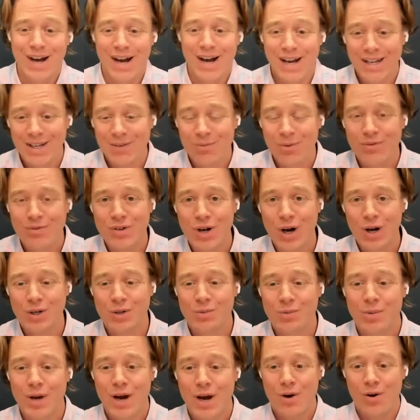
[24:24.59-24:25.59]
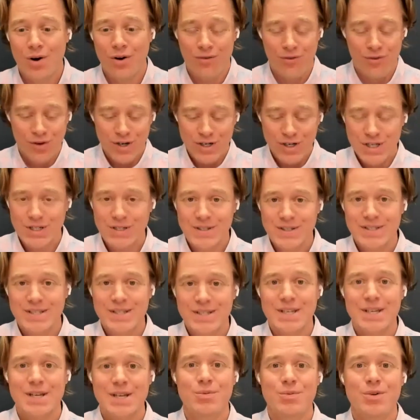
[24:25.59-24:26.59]
I we've talked about
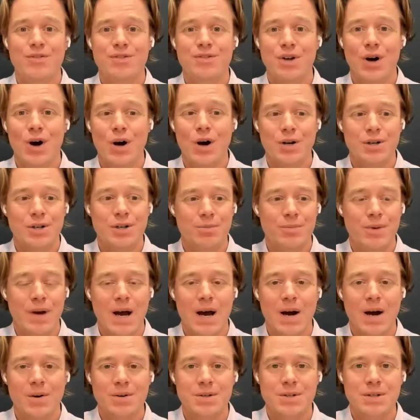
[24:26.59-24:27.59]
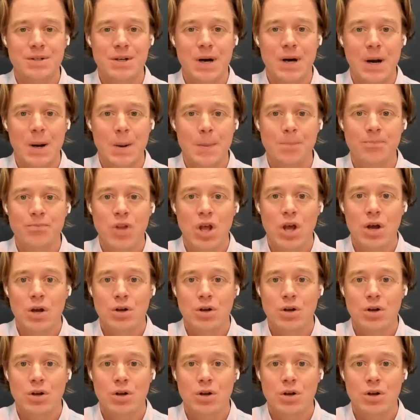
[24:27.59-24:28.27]
efficiency, we've talked about um,